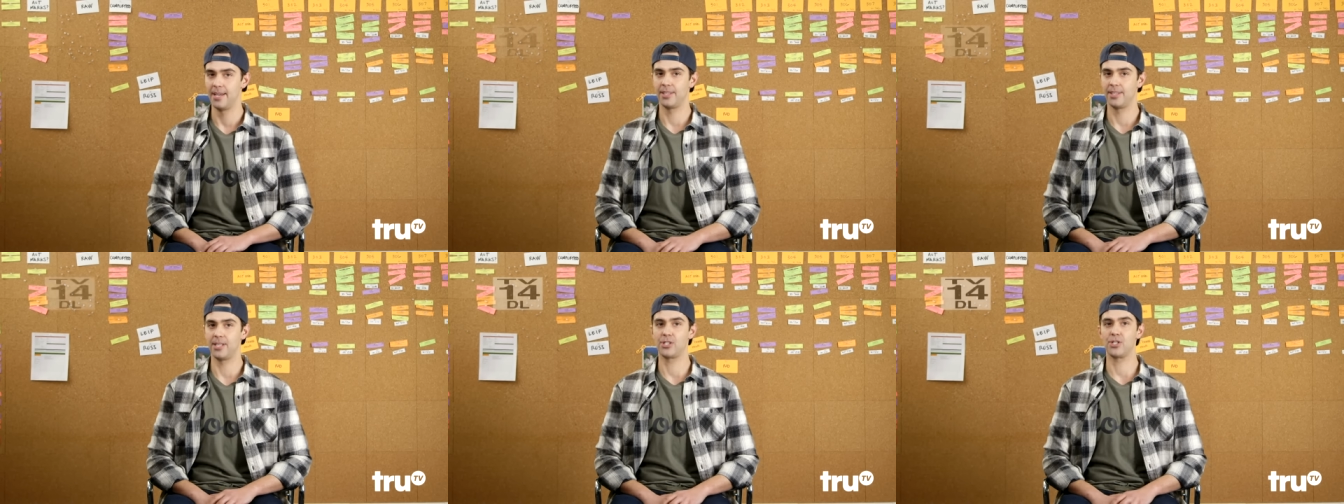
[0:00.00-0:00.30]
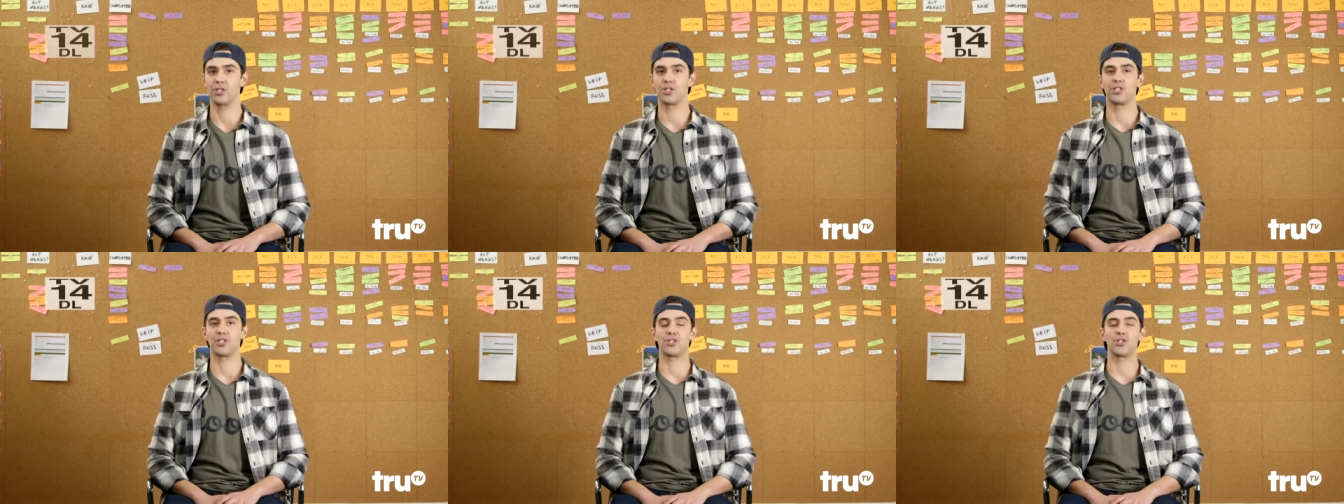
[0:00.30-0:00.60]
This
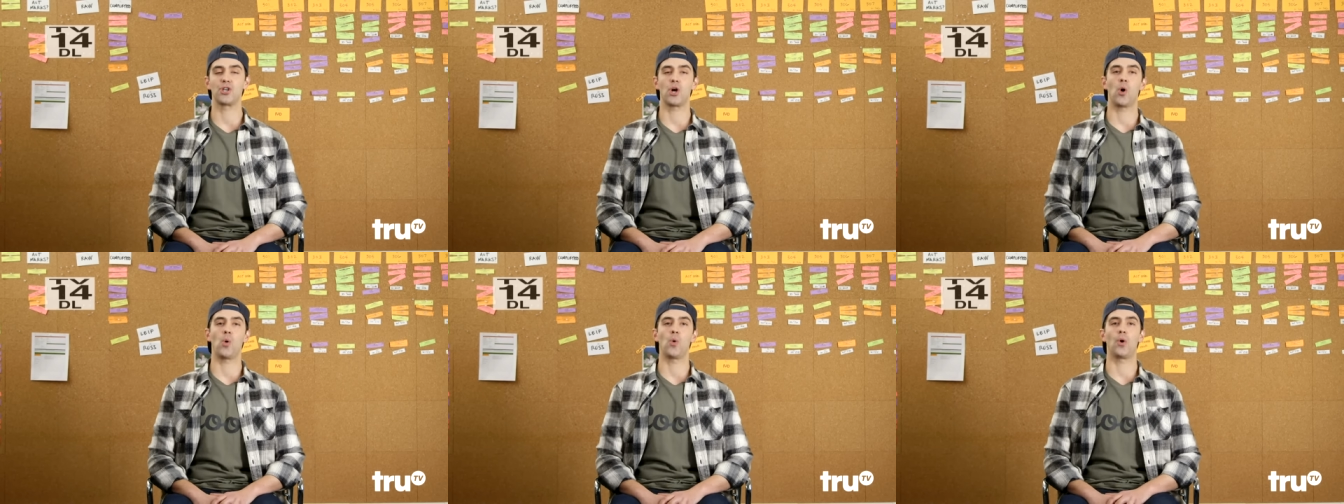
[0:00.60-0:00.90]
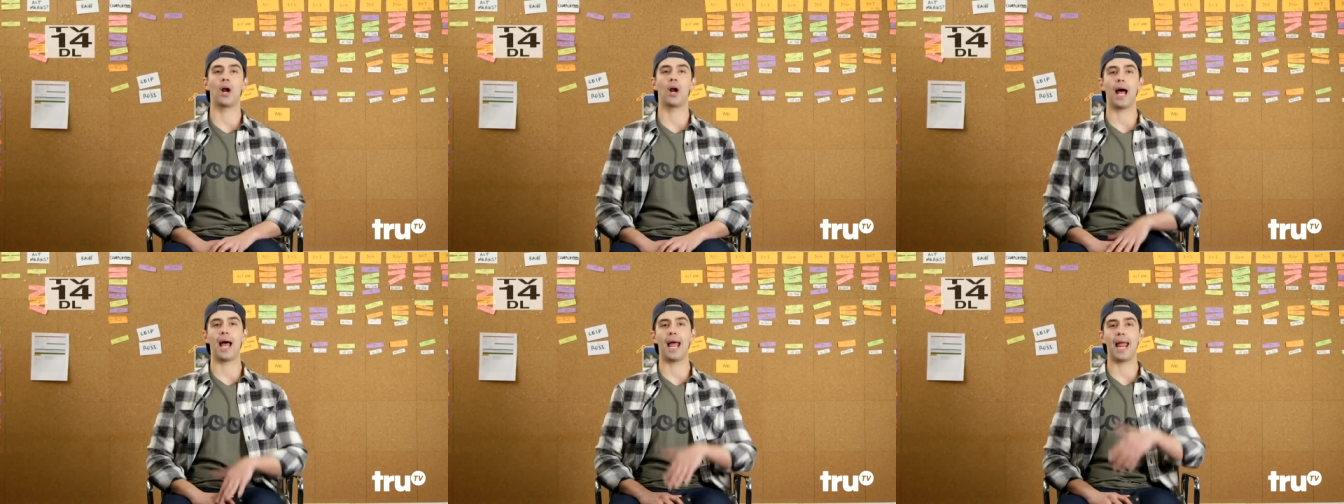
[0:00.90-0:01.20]
is the show
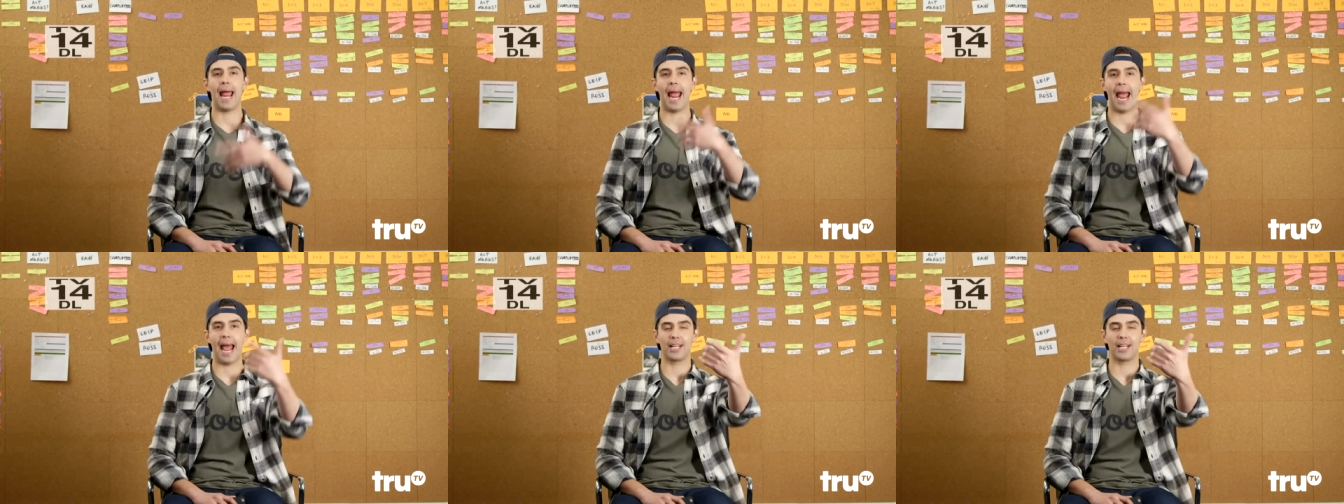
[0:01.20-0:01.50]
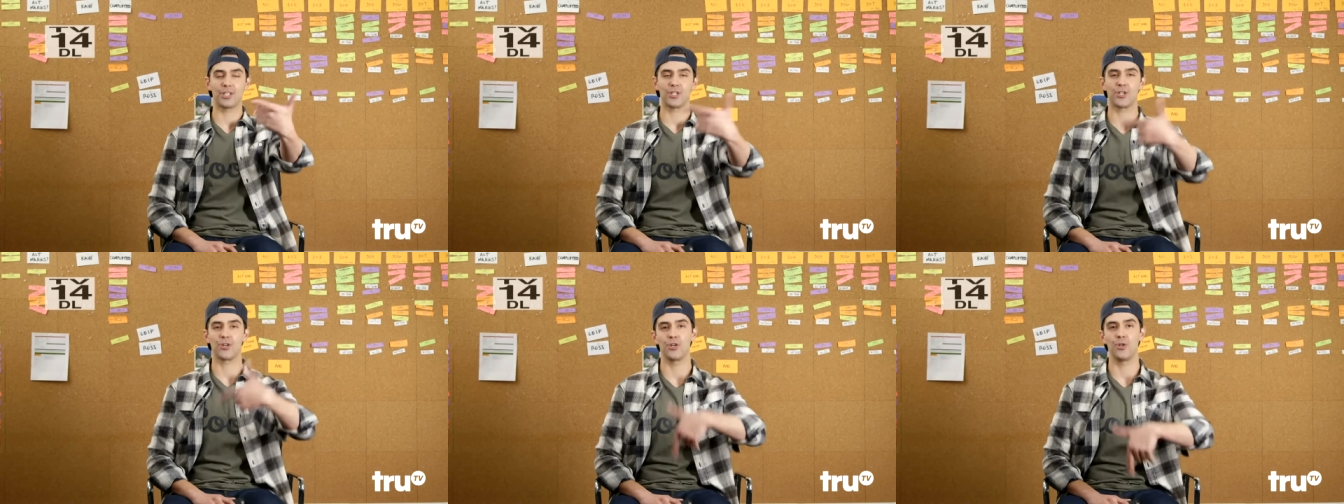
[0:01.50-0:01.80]
where I
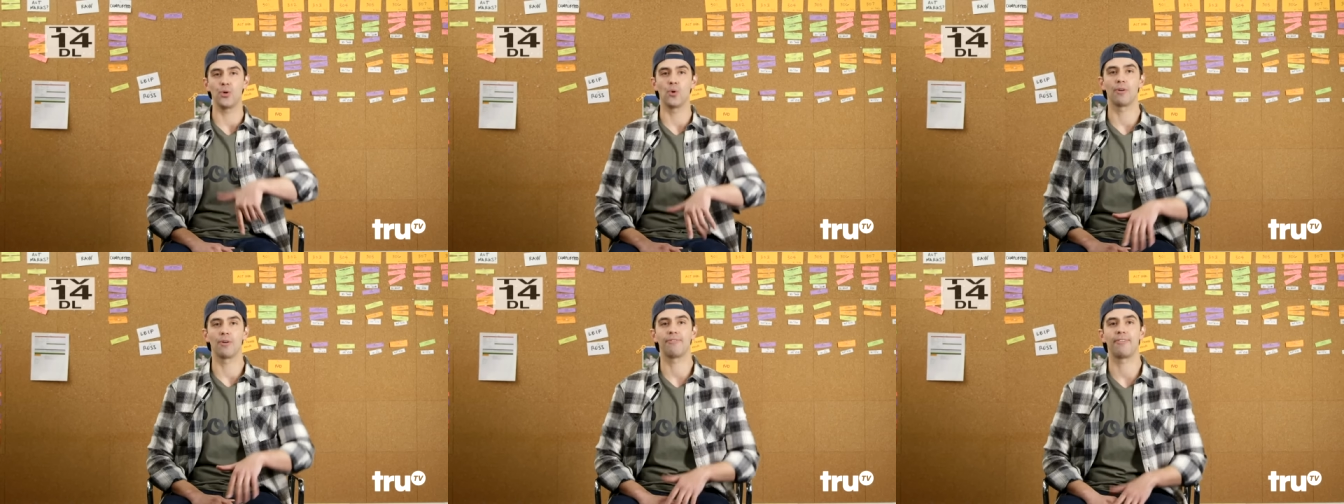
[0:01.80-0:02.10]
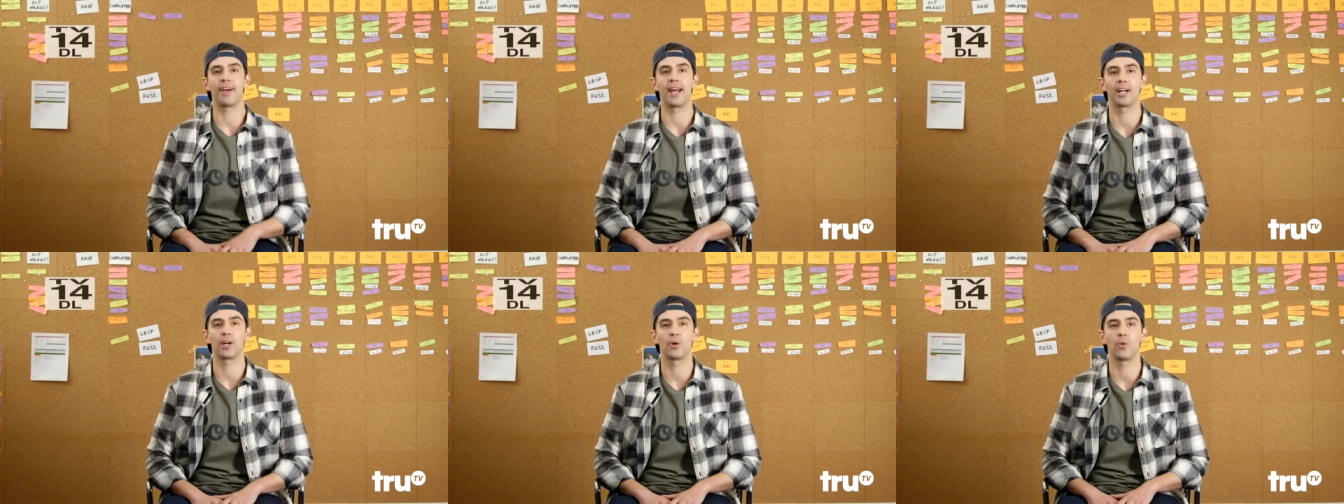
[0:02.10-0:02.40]
answer your
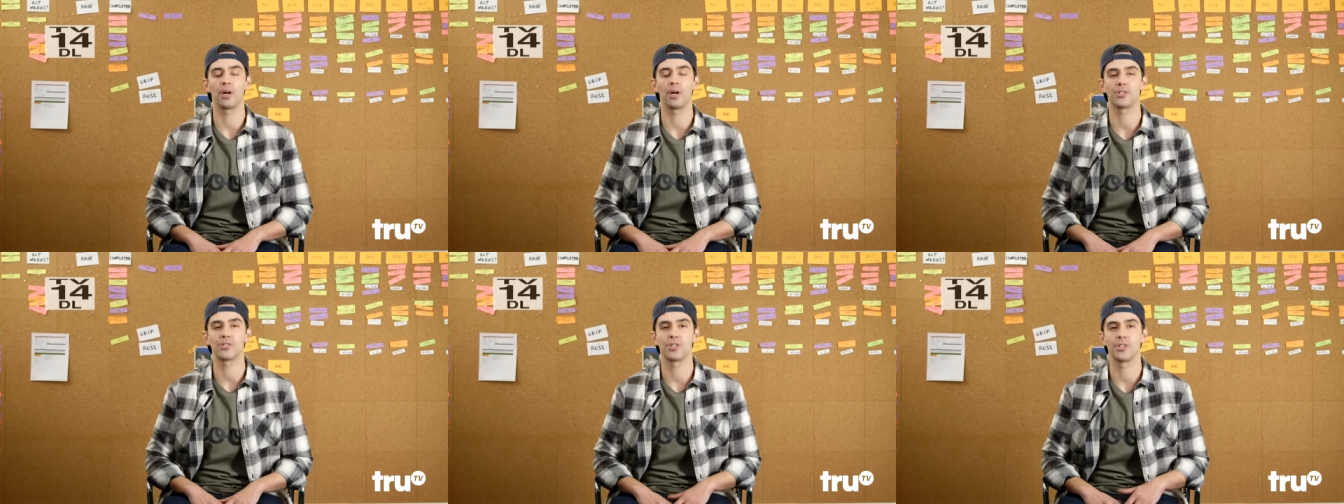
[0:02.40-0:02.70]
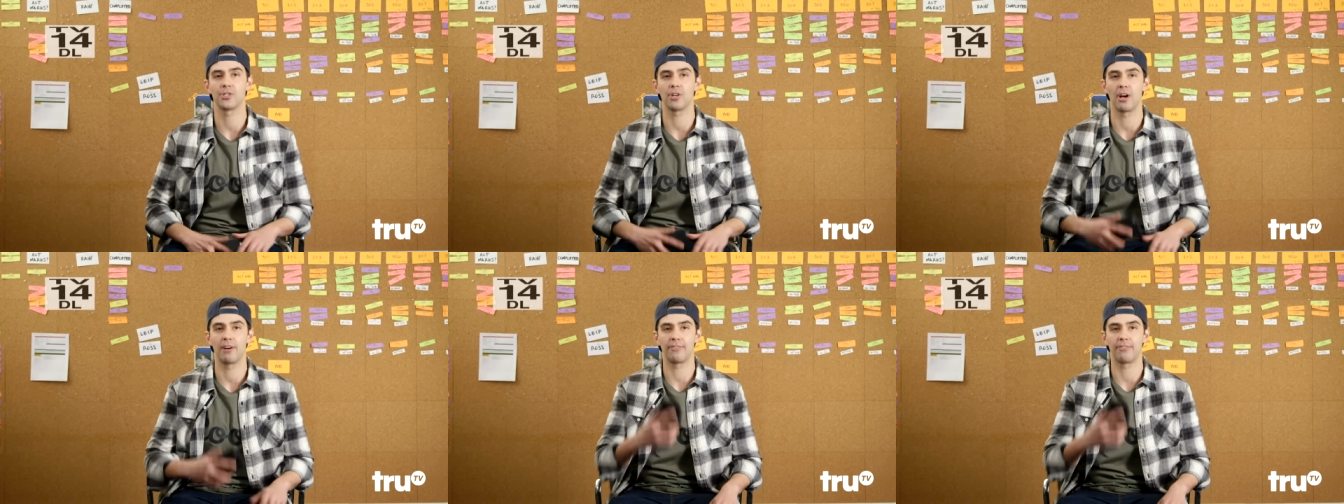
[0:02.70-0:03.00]
fan
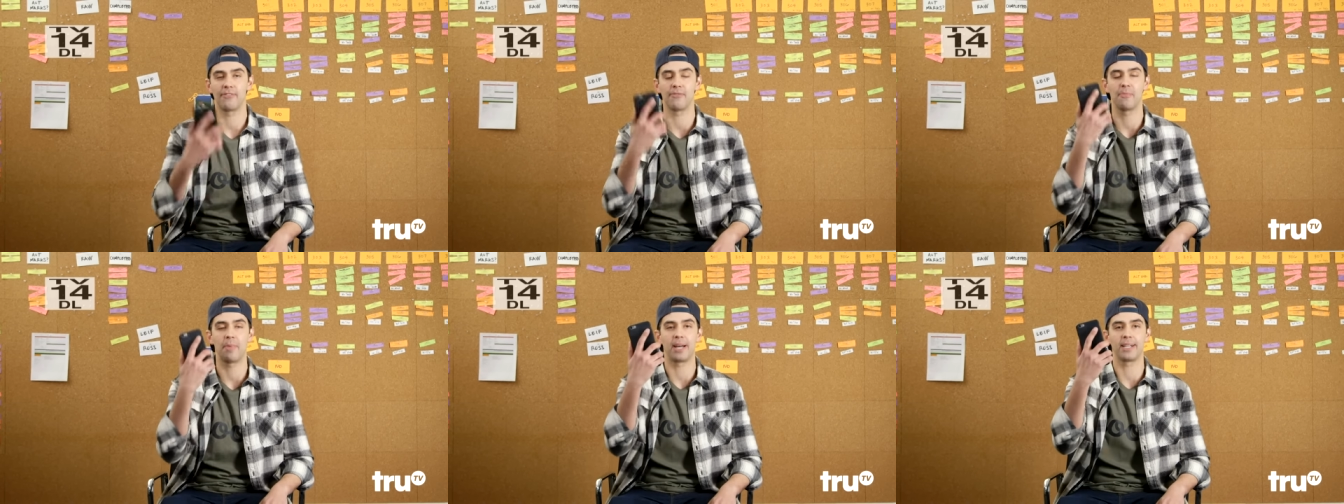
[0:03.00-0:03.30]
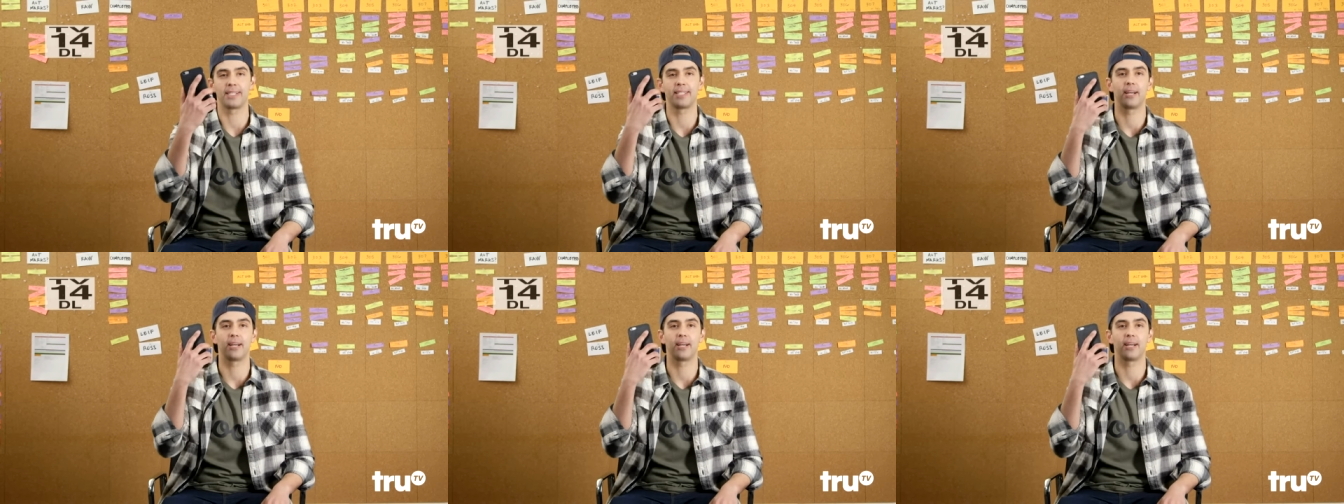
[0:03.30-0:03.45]
questions off of my